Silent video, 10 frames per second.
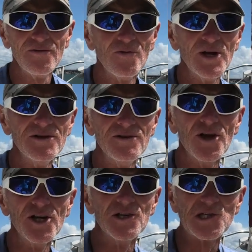if we
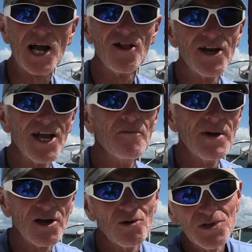need to scull it out
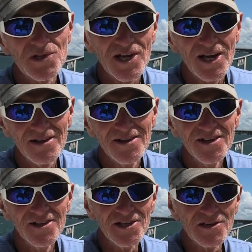backwards. So
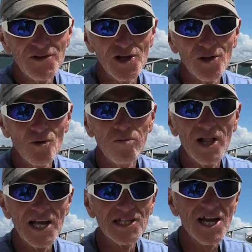there's a few little
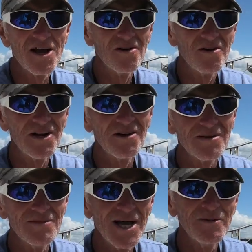plans going on here at
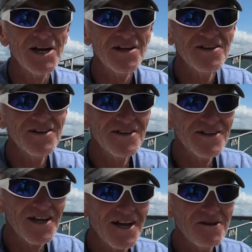the moment.
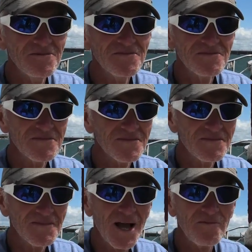
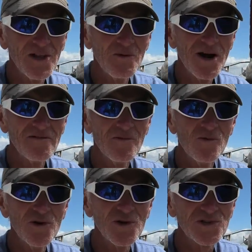Hopefully one of them
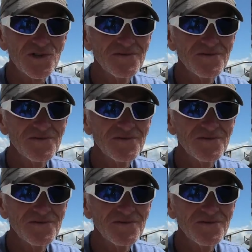works.